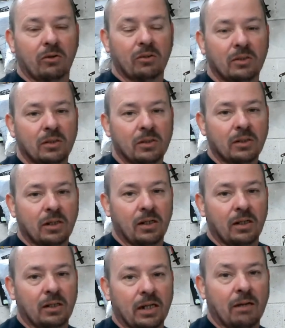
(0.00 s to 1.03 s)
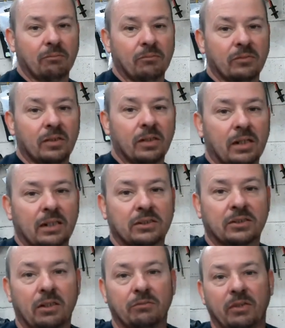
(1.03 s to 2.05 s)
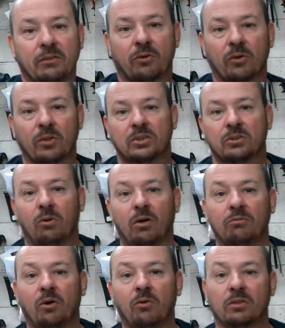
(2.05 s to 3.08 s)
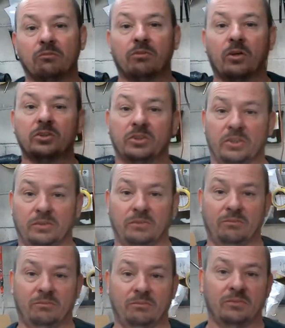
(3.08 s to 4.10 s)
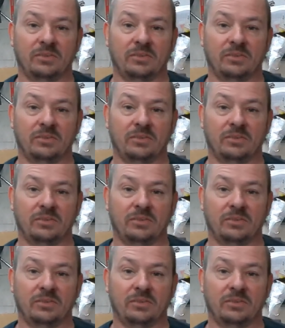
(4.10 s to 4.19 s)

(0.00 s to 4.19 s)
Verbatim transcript: All right, that uh, sounds good. Got stuff in for his 12 volt conversion. Great.